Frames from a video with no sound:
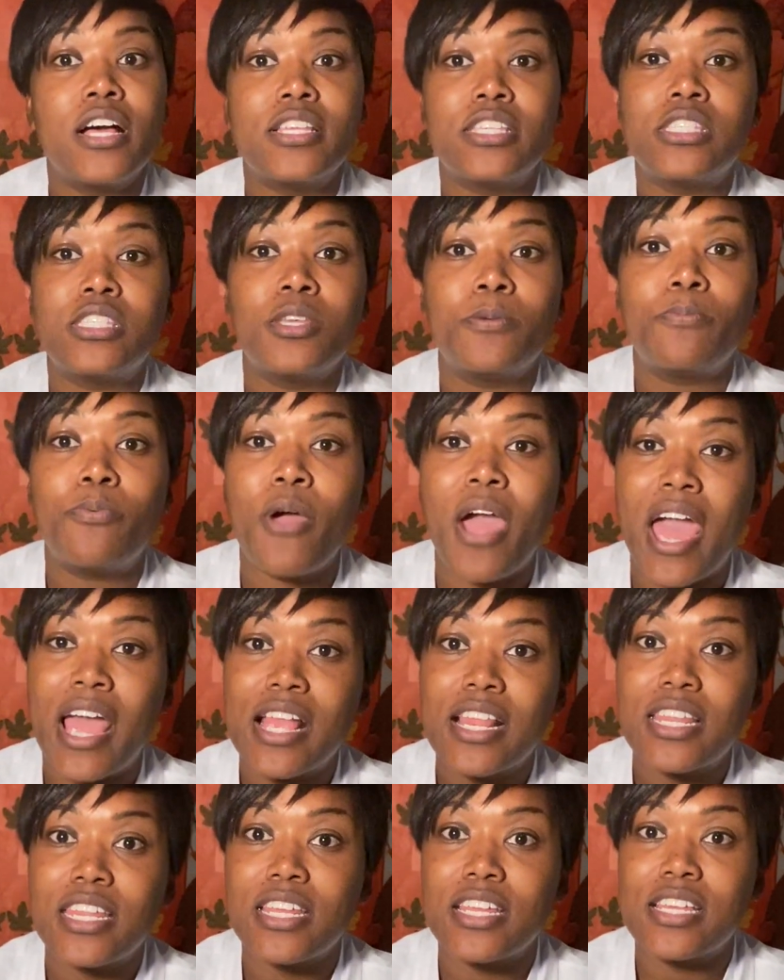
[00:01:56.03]
us to
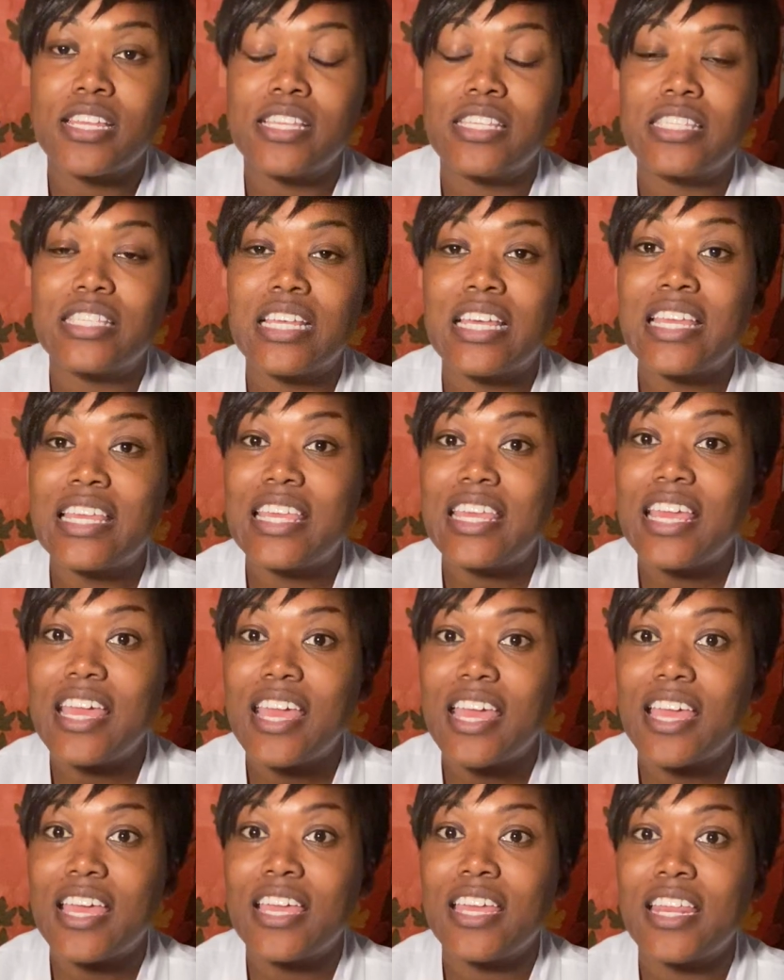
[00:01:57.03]
practice
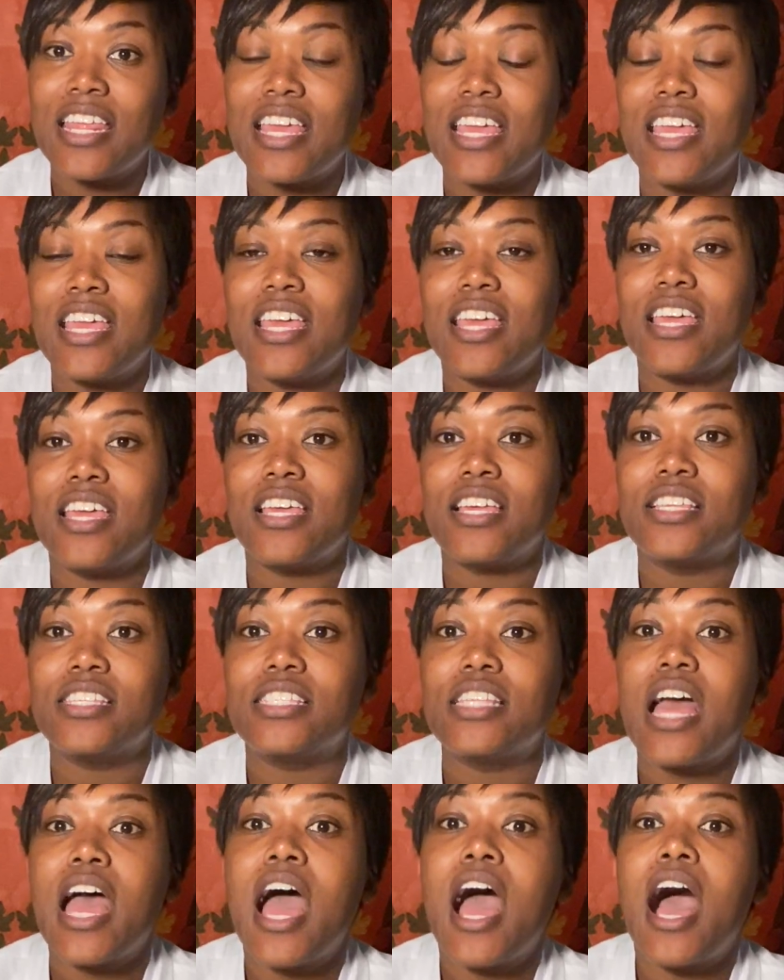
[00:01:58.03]
again is